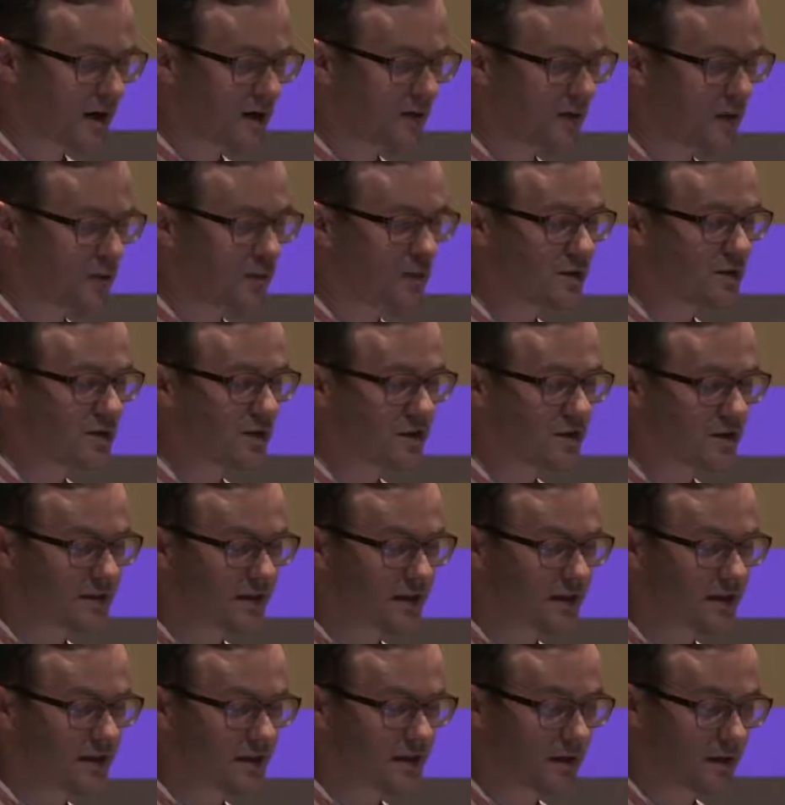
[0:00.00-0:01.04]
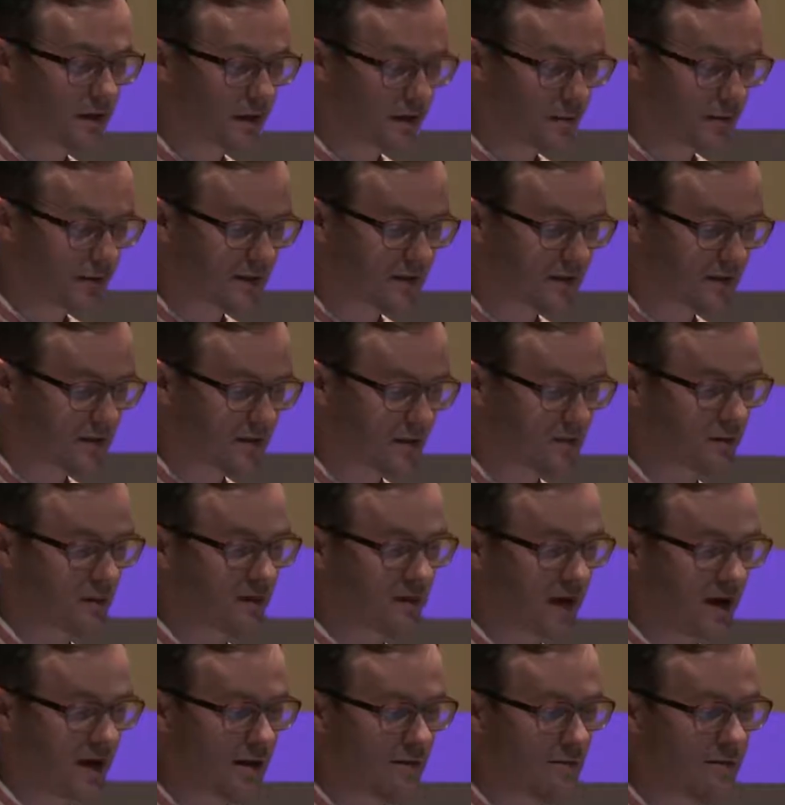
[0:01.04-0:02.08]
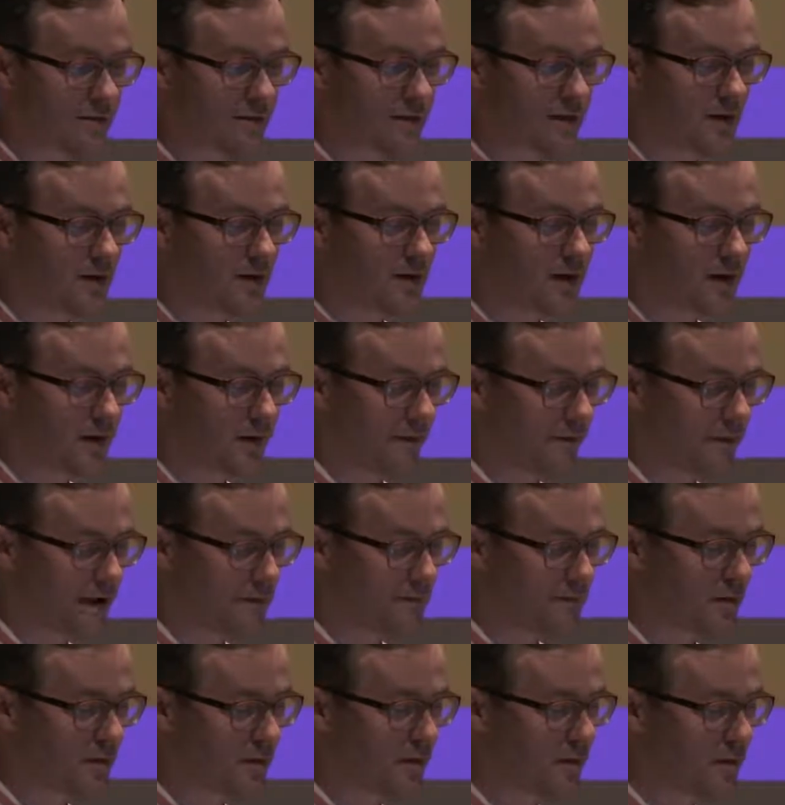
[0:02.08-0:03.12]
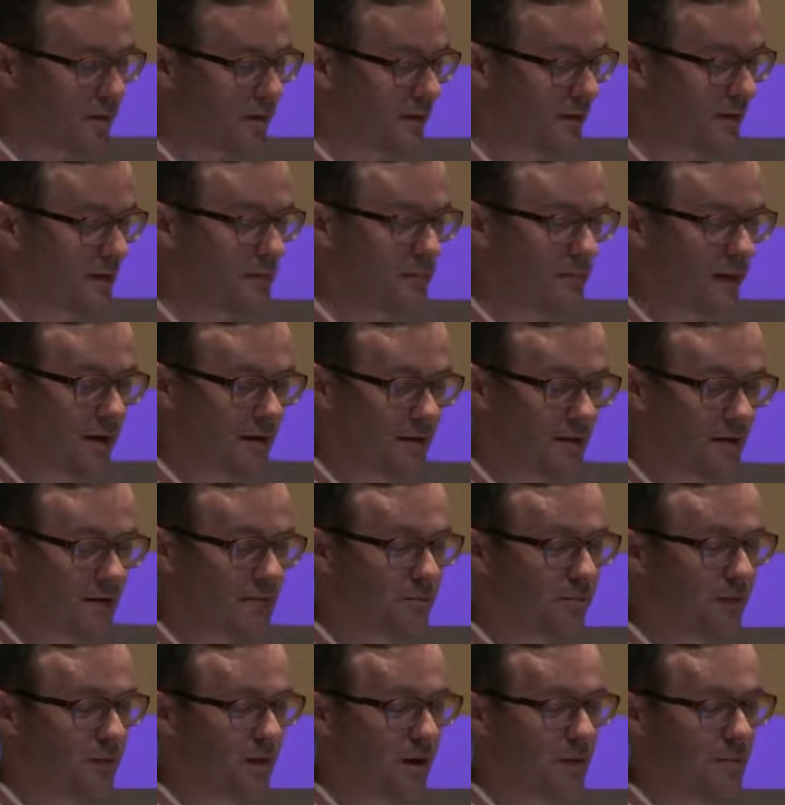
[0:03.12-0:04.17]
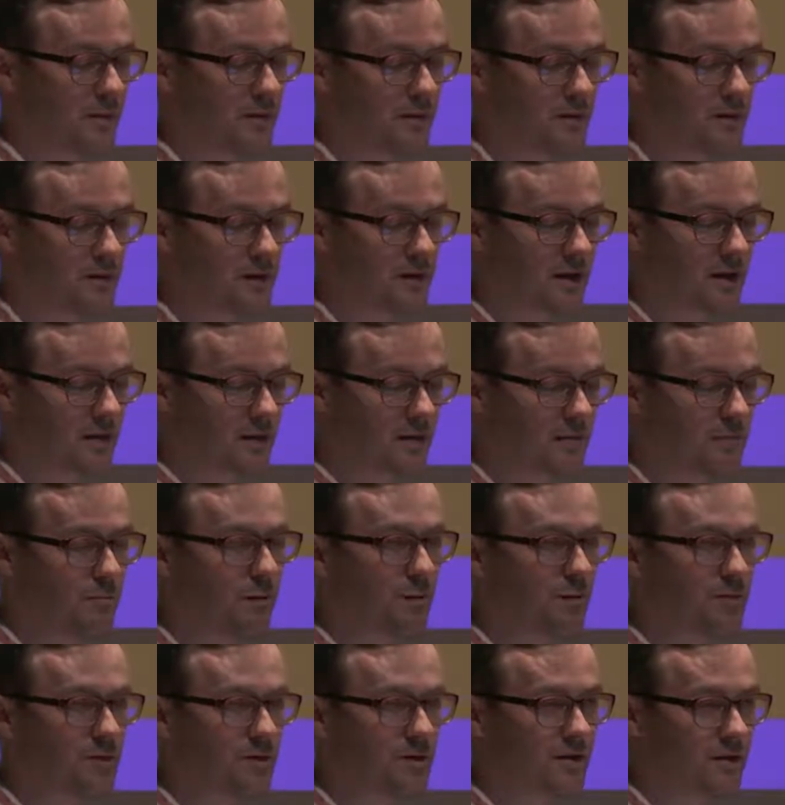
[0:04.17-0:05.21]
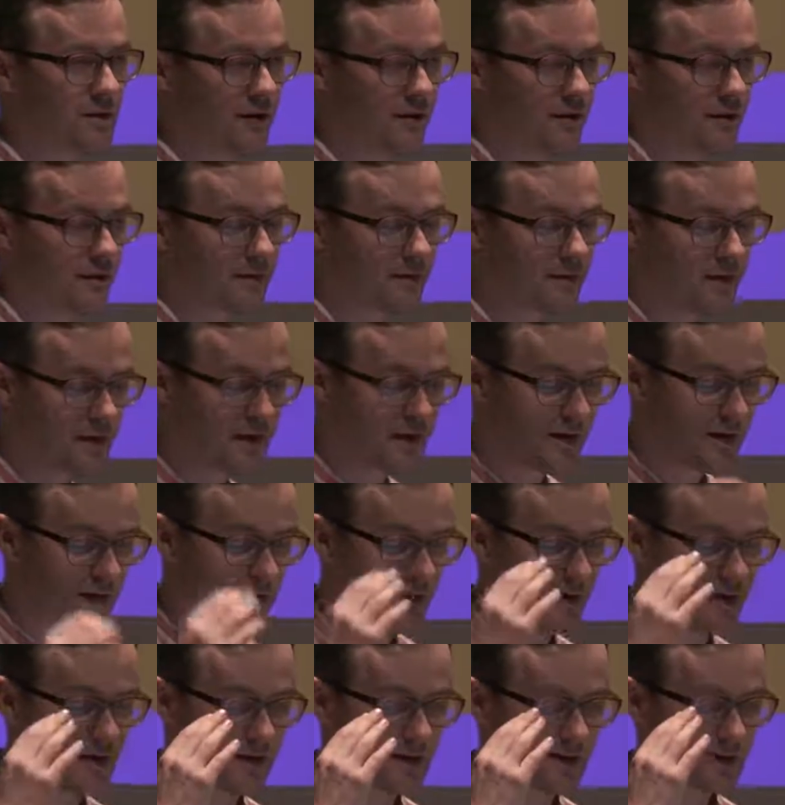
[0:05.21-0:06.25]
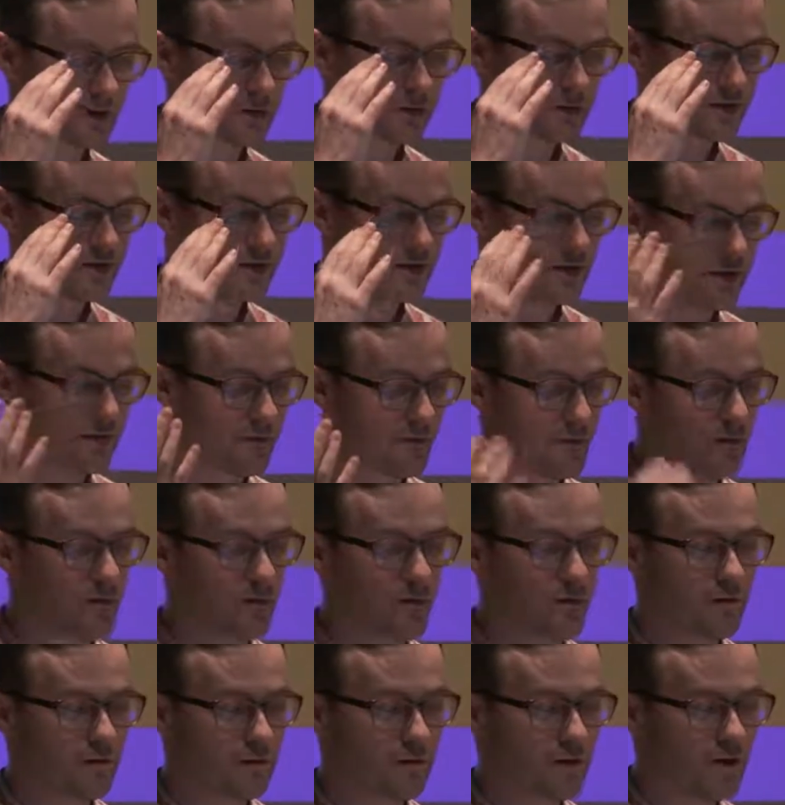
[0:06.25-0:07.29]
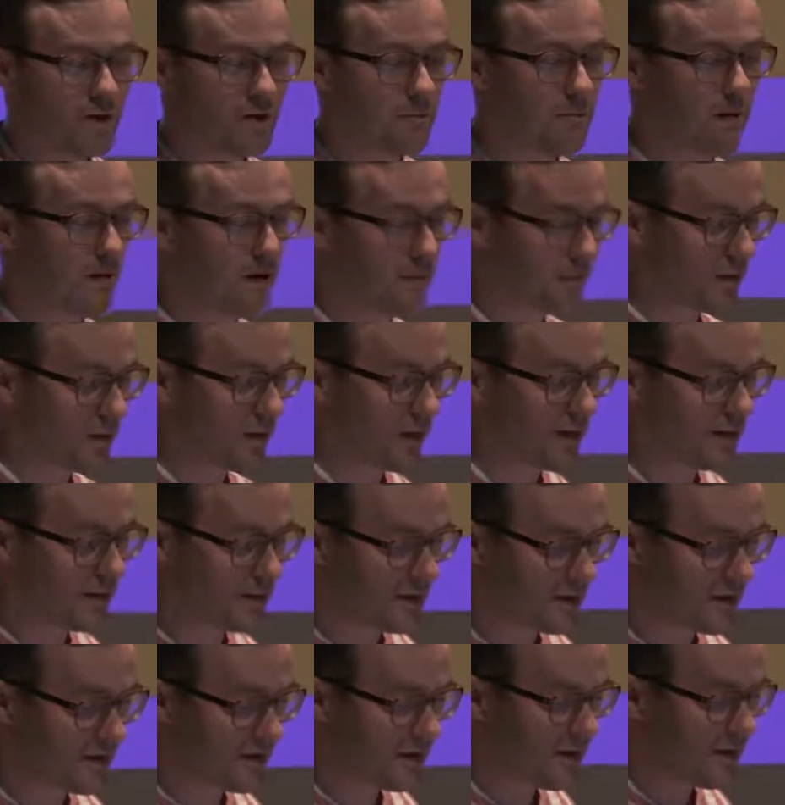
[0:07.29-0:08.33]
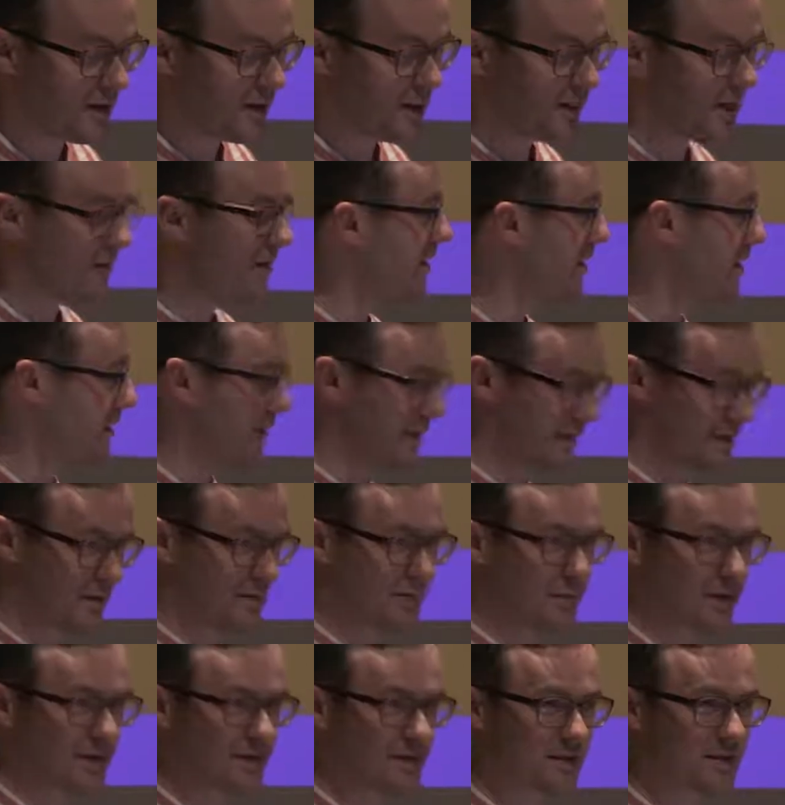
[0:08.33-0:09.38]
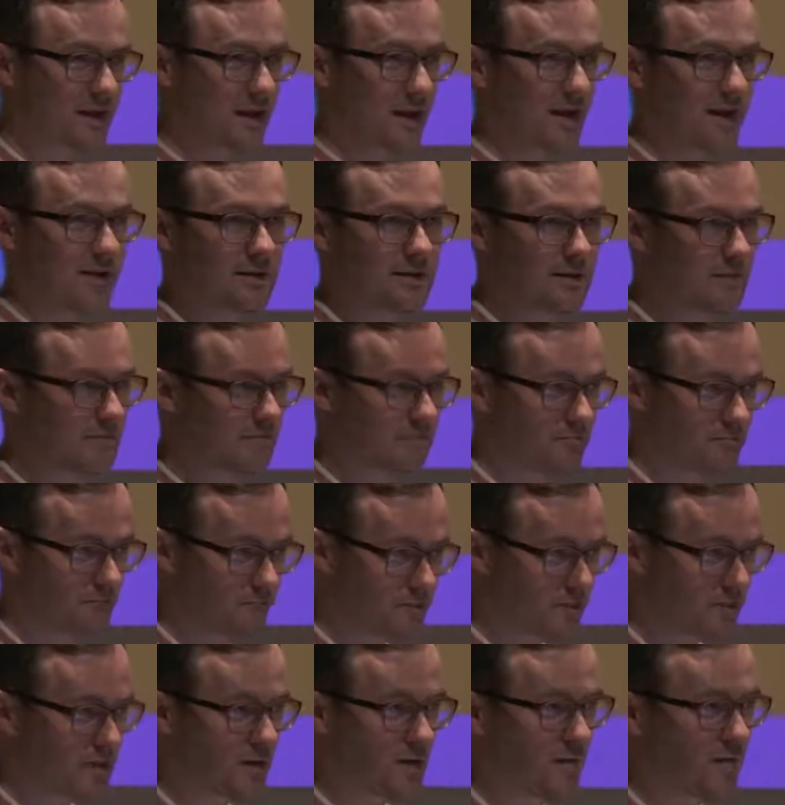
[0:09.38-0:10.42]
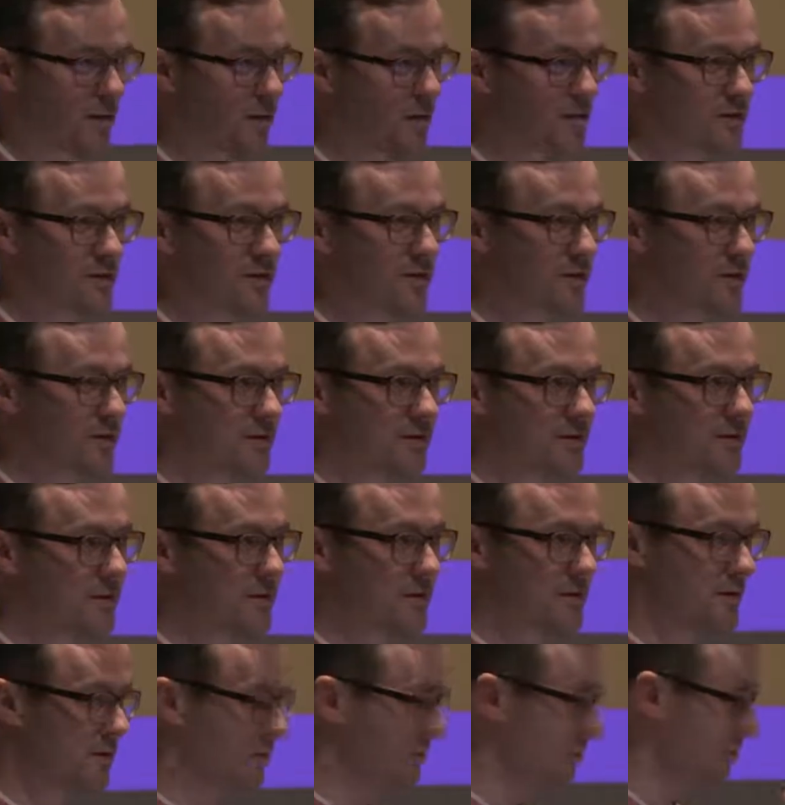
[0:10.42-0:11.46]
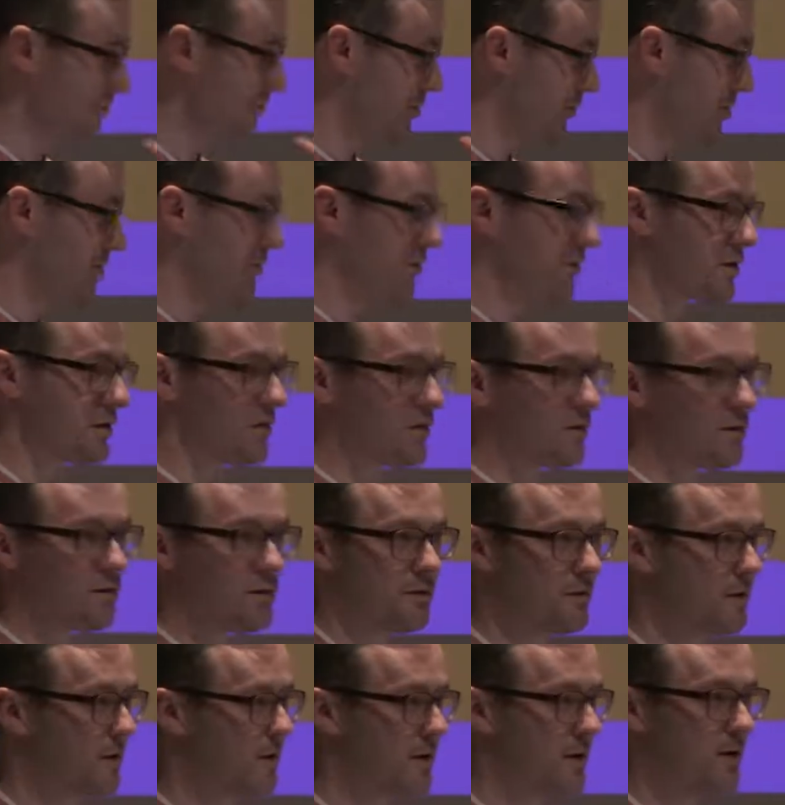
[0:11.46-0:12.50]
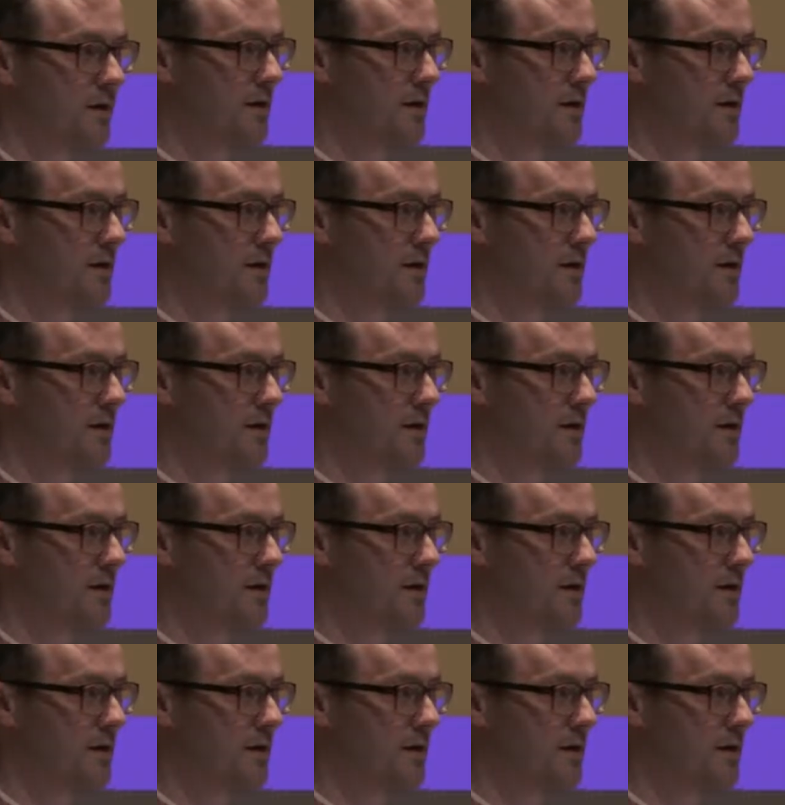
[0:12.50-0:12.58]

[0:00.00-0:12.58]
are no intrinsic limits on the type and number of independent parameters that a composer can conceive or manipulate. In the simplest case, composers could choose to